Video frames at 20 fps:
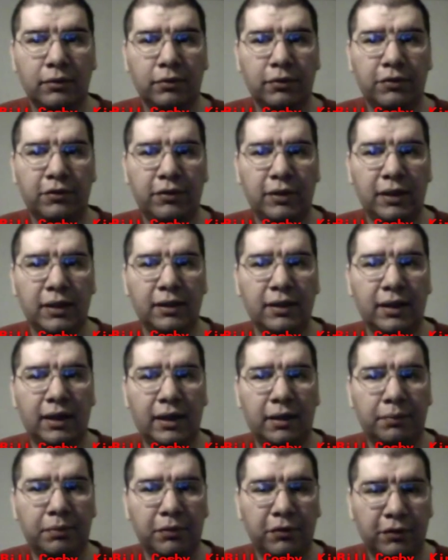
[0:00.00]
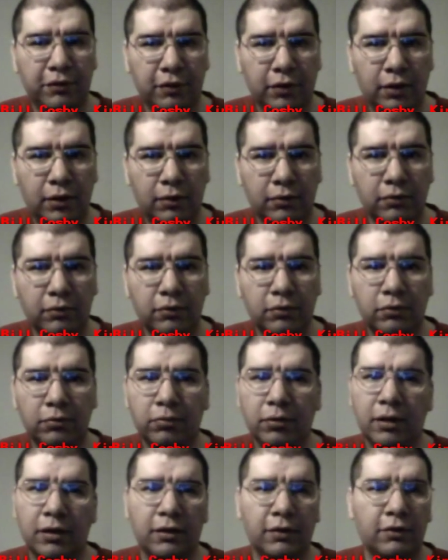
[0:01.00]
Christine Alpinsall,
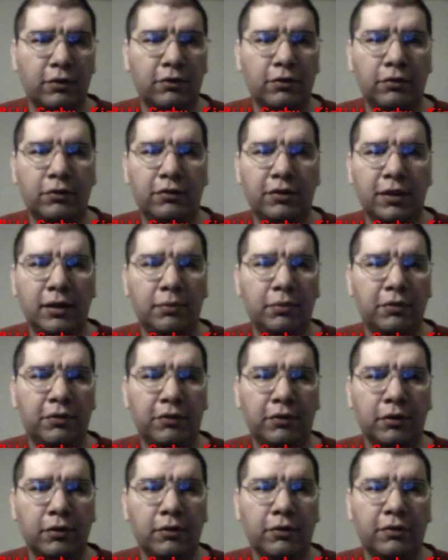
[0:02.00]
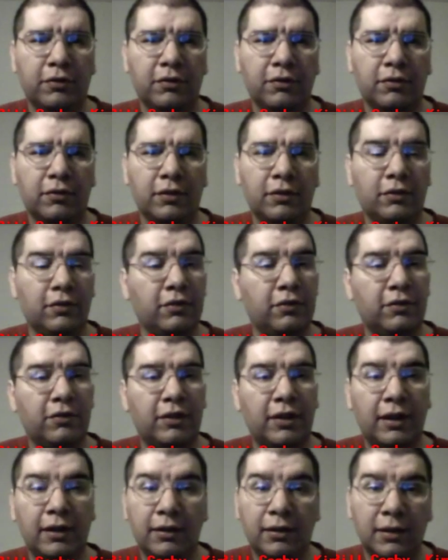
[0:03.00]
who went on to do T V shows such as
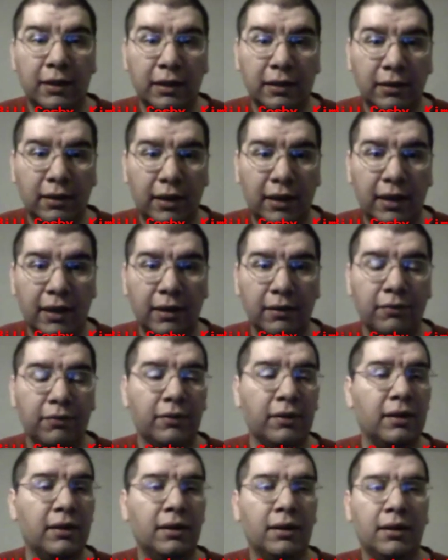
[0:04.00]
Saturday Night Live,